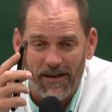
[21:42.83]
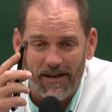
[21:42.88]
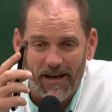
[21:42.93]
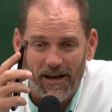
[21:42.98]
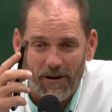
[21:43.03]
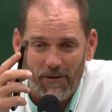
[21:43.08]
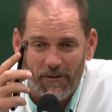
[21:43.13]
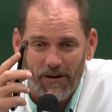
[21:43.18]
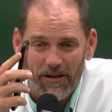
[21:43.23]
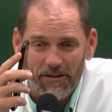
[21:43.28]
at
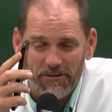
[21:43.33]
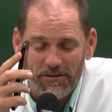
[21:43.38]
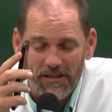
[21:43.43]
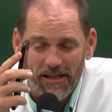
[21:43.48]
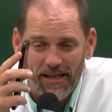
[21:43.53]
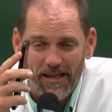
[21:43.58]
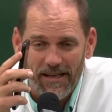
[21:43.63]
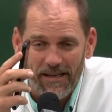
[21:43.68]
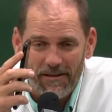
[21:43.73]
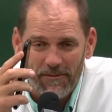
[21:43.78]
Colorado
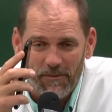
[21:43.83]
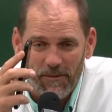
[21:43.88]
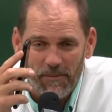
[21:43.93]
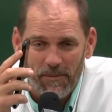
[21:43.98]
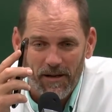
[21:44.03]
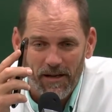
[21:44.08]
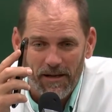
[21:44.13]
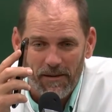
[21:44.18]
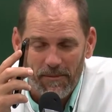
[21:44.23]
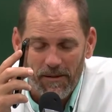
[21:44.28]
State. We
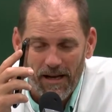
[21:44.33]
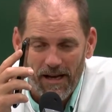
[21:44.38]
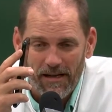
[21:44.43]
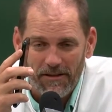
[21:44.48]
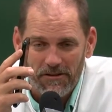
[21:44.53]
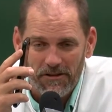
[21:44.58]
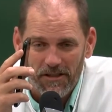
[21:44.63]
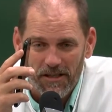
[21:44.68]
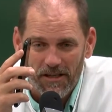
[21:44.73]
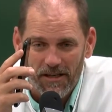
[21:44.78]
played them
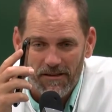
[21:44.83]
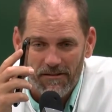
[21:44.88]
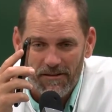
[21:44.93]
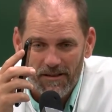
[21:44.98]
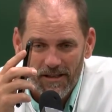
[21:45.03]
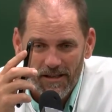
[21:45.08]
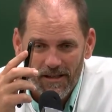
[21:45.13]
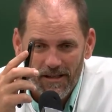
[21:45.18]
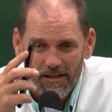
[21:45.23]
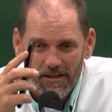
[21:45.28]
last year.
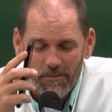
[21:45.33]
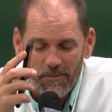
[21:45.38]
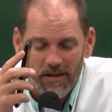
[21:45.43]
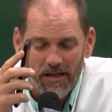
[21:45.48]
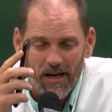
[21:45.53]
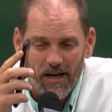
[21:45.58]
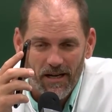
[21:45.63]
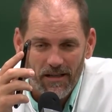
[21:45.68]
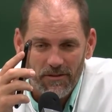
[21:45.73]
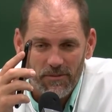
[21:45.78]

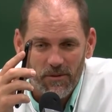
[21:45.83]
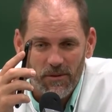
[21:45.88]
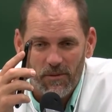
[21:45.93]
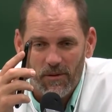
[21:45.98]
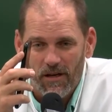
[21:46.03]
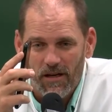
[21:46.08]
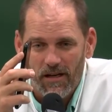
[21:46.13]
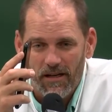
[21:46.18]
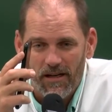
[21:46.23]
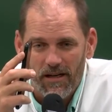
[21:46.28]
Be honest, we
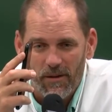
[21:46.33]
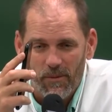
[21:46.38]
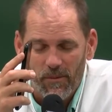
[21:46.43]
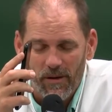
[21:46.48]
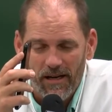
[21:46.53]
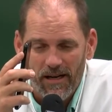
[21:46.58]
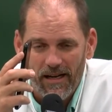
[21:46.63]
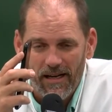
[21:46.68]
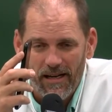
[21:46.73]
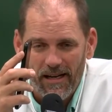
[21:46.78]
were lucky to
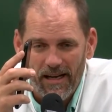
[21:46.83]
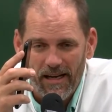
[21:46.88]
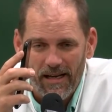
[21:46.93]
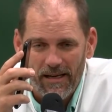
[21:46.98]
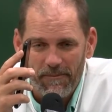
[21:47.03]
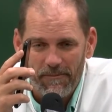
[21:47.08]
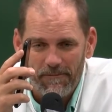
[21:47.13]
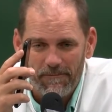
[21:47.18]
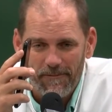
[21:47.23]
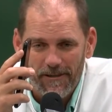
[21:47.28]
win that
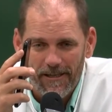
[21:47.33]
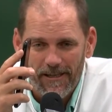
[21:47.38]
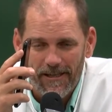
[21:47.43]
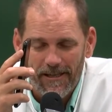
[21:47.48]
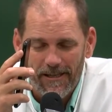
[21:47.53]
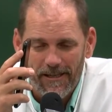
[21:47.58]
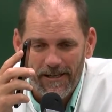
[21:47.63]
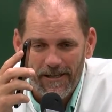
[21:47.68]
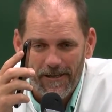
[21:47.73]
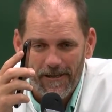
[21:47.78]
game.
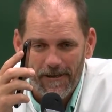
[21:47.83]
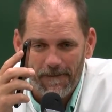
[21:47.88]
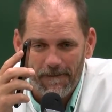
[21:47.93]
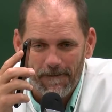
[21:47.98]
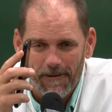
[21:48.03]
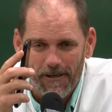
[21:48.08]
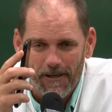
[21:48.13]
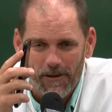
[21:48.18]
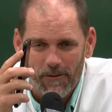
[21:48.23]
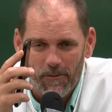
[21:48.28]
Uh,
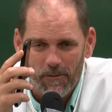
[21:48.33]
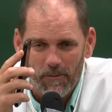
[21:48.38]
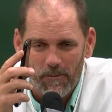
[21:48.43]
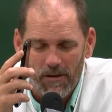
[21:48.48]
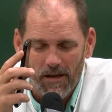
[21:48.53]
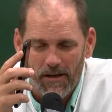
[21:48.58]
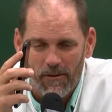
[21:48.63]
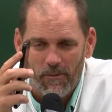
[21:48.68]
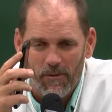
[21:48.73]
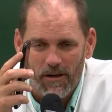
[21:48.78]
you know,
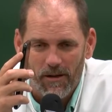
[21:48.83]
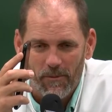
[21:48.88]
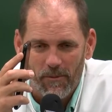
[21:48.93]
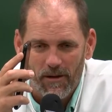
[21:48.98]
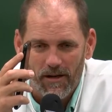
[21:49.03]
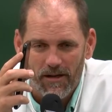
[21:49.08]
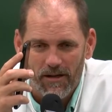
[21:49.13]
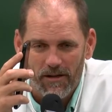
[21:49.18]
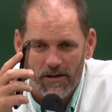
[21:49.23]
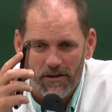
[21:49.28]
played really,
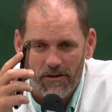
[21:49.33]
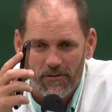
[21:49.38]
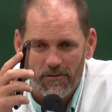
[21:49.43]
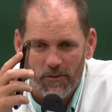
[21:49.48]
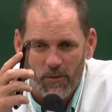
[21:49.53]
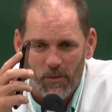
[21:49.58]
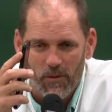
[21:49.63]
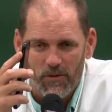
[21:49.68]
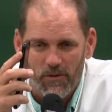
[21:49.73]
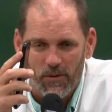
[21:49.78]
really good the
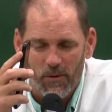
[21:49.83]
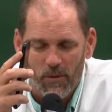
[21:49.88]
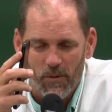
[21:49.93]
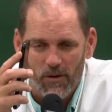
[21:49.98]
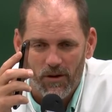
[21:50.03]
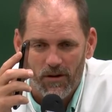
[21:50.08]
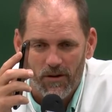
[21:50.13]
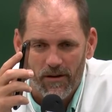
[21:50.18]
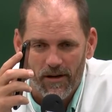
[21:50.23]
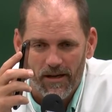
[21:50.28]
fourth
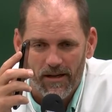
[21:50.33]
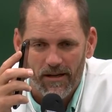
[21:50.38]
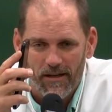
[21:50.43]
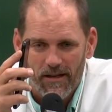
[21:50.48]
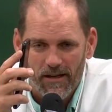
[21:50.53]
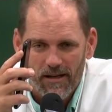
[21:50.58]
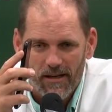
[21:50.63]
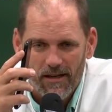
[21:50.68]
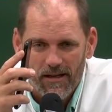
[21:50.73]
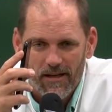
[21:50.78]
quarter and
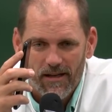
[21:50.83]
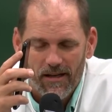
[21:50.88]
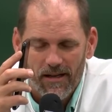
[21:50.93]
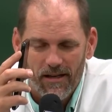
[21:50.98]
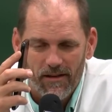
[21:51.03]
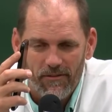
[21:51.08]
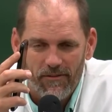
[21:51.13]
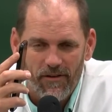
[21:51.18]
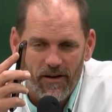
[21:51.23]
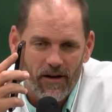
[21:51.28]

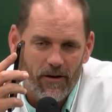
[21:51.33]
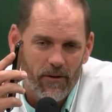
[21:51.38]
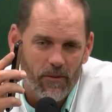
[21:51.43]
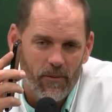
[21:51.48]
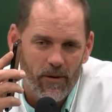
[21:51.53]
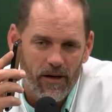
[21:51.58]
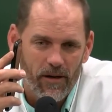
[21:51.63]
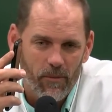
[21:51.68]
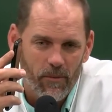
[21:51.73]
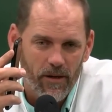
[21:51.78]
and found a
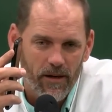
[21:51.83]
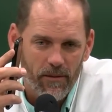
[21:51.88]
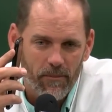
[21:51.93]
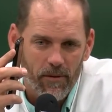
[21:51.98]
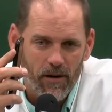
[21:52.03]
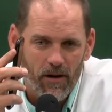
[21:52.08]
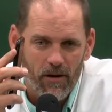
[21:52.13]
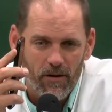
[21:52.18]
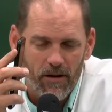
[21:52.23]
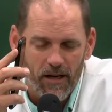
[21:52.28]
way to win the
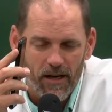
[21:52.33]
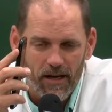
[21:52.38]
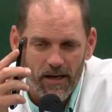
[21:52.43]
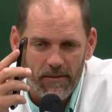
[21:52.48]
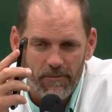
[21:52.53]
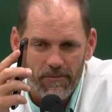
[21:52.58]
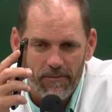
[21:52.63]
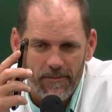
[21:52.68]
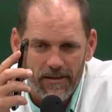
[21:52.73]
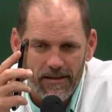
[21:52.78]
ball
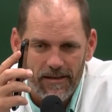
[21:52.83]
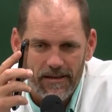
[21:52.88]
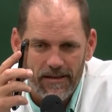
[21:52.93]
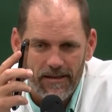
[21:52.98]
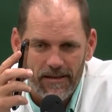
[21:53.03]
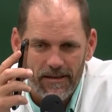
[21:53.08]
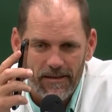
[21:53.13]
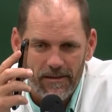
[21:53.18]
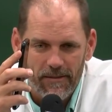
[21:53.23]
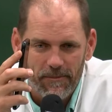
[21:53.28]
game.
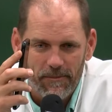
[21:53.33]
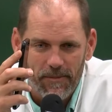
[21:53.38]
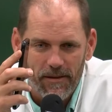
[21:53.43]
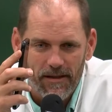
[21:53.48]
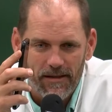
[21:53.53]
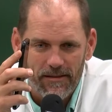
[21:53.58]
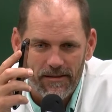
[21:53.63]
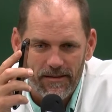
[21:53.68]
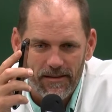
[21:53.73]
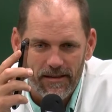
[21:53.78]
Uh,
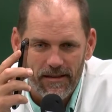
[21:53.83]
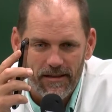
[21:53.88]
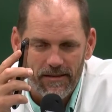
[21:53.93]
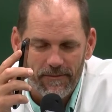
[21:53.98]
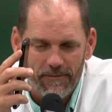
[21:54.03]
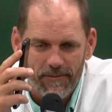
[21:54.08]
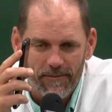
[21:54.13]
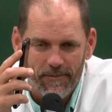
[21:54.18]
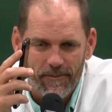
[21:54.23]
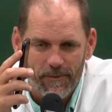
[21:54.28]
but
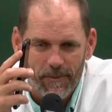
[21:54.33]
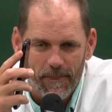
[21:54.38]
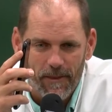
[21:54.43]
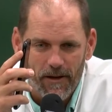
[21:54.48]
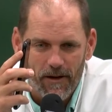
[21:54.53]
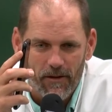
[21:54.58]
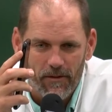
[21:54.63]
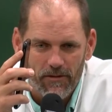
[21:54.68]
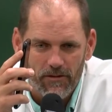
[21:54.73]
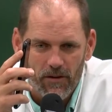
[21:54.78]
uh,
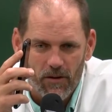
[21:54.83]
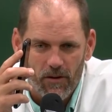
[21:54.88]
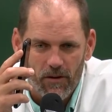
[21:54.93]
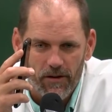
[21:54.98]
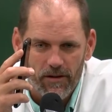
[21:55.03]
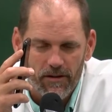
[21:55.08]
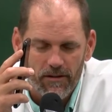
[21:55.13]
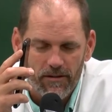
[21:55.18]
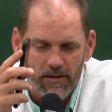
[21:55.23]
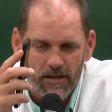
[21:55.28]
you know, it's
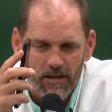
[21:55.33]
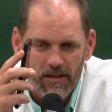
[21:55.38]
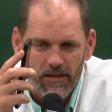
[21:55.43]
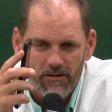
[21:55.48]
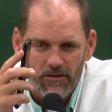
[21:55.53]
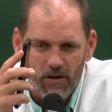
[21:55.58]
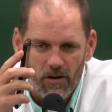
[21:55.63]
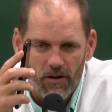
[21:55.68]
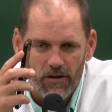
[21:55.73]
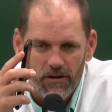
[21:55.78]
hard to
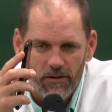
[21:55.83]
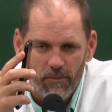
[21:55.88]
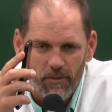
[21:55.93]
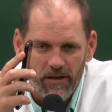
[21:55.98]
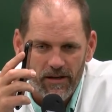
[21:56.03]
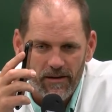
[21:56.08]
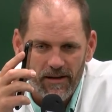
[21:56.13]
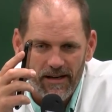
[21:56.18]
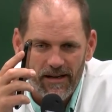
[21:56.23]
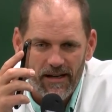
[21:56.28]
it's hard to
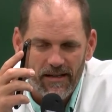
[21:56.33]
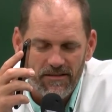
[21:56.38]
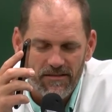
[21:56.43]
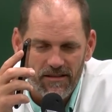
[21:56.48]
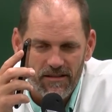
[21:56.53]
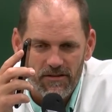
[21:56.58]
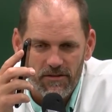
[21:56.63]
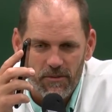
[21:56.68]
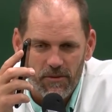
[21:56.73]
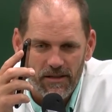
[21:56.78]
we get in that
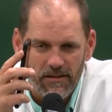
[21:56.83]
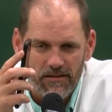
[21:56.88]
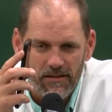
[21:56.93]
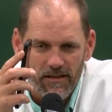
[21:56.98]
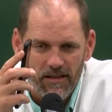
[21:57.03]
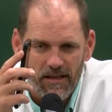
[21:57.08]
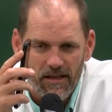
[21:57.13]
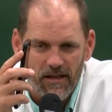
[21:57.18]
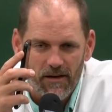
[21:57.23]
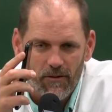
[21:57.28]

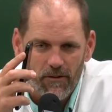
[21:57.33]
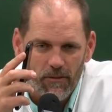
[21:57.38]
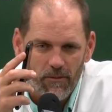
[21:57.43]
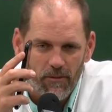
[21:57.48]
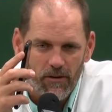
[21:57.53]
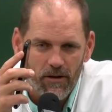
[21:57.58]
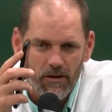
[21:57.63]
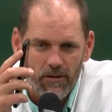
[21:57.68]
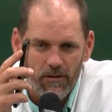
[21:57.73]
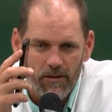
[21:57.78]
situation again on the
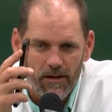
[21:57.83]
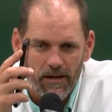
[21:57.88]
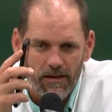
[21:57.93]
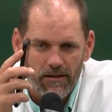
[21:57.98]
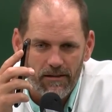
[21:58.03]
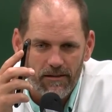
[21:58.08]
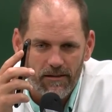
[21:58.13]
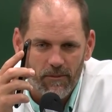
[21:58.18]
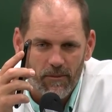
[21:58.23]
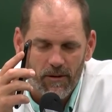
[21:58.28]
road.
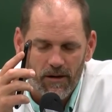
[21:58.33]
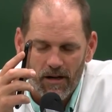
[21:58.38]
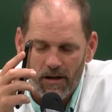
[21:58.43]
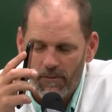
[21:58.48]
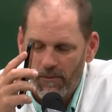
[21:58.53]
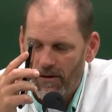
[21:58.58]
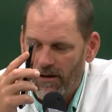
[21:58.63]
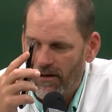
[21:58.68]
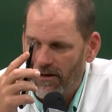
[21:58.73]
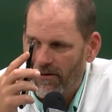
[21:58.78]
I, we're
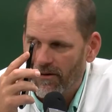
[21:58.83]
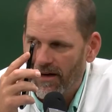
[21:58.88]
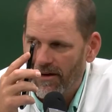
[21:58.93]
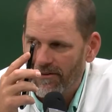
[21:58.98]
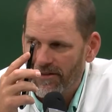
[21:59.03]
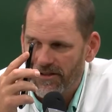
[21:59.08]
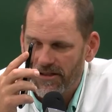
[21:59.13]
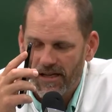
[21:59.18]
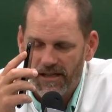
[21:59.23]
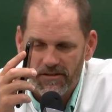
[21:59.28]
not really going to
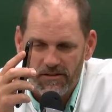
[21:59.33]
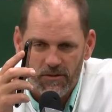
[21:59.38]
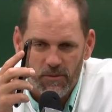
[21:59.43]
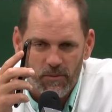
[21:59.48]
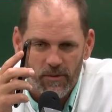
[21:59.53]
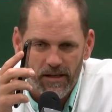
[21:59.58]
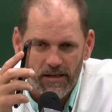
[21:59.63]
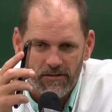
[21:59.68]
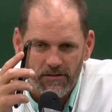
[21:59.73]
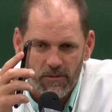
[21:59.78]
have a chance to
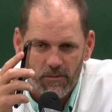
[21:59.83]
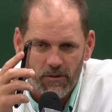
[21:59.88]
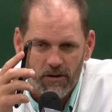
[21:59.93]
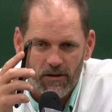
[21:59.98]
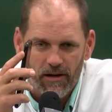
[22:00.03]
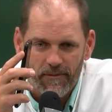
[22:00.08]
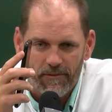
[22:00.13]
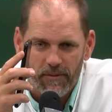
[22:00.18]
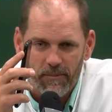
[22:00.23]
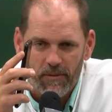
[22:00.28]
win, so we're
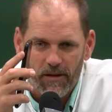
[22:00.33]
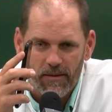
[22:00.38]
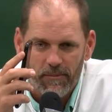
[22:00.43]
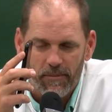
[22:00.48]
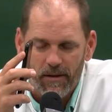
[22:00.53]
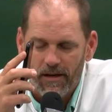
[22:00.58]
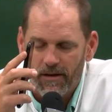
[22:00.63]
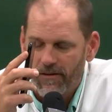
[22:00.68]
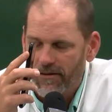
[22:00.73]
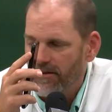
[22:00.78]
going to have to play
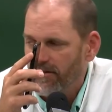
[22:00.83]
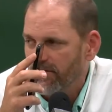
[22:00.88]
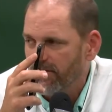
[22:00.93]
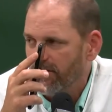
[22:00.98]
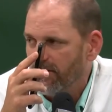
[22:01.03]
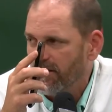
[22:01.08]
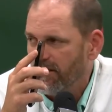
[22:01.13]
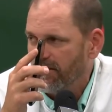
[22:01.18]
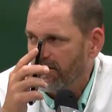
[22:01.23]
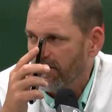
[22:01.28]
better
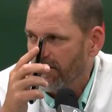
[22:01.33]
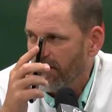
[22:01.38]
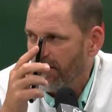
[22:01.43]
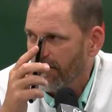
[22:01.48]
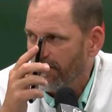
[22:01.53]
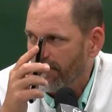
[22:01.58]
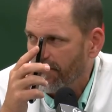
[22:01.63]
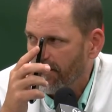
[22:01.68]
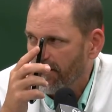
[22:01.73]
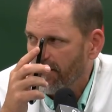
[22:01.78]
this this
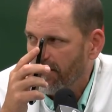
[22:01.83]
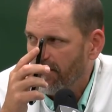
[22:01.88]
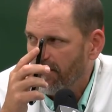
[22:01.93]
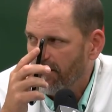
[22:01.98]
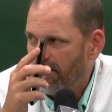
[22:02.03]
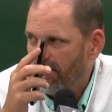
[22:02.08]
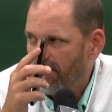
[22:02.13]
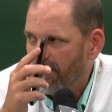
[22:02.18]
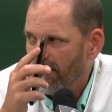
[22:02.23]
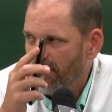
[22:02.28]
year.
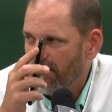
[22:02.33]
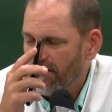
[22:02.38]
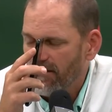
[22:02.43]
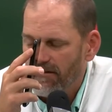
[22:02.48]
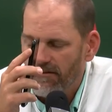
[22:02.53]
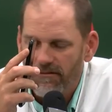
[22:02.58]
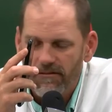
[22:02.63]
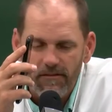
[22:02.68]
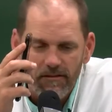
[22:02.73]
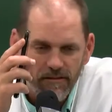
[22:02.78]

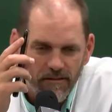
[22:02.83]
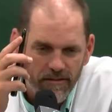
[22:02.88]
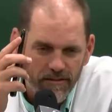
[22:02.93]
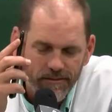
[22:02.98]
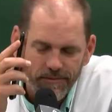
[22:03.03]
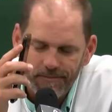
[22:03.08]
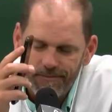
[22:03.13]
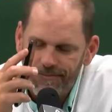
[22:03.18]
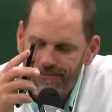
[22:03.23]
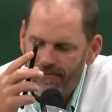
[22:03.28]
And I know
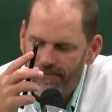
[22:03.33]
you got